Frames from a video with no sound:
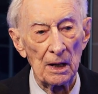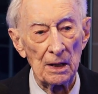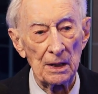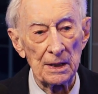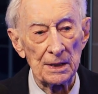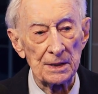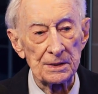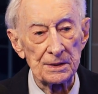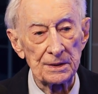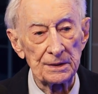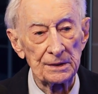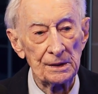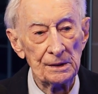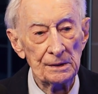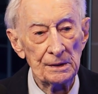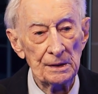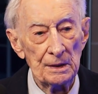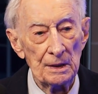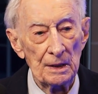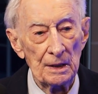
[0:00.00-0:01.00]
us
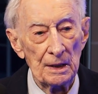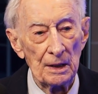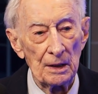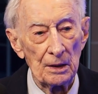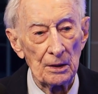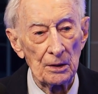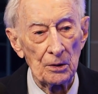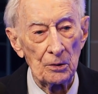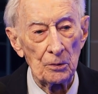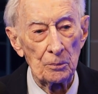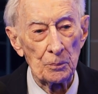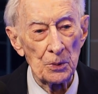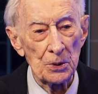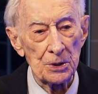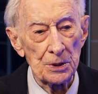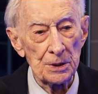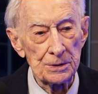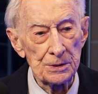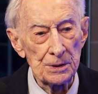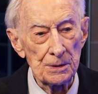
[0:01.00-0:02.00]
who
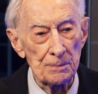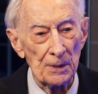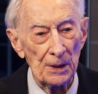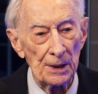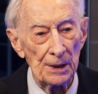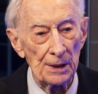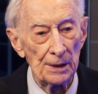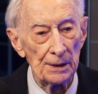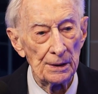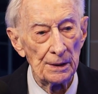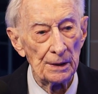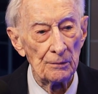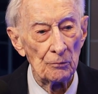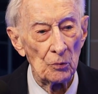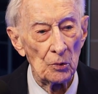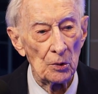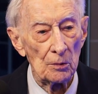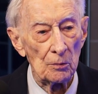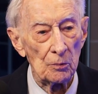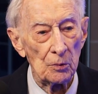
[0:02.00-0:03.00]
participated in
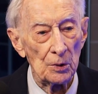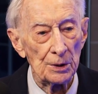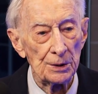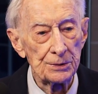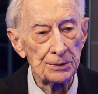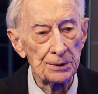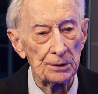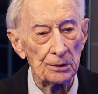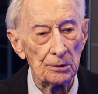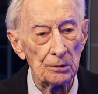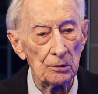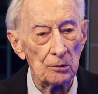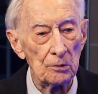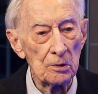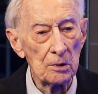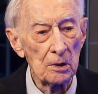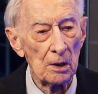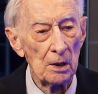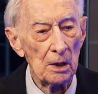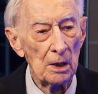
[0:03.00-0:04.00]
World War
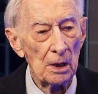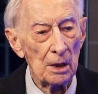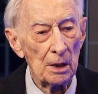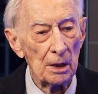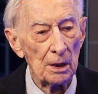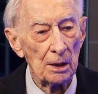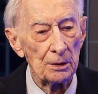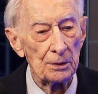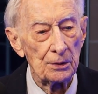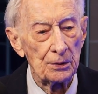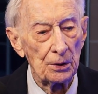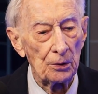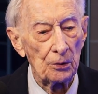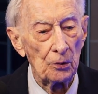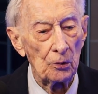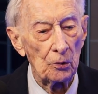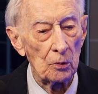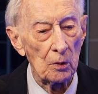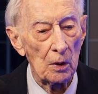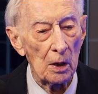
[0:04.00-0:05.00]
II
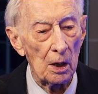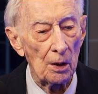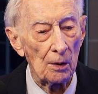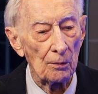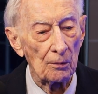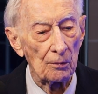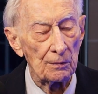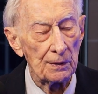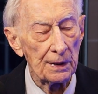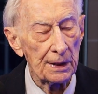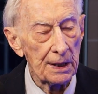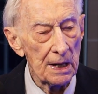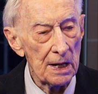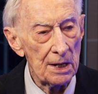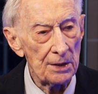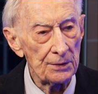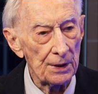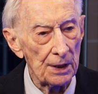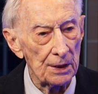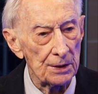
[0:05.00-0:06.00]
to
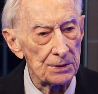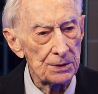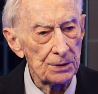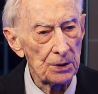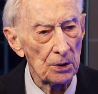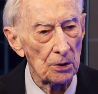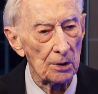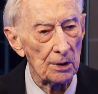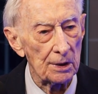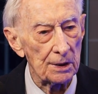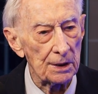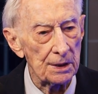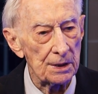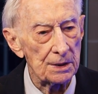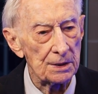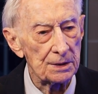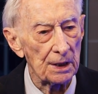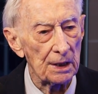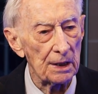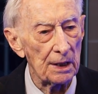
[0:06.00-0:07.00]
recount our
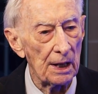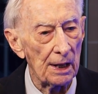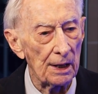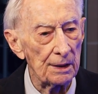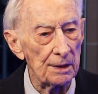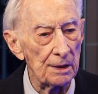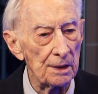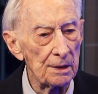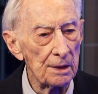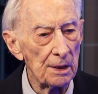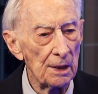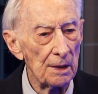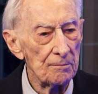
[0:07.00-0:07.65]
stories and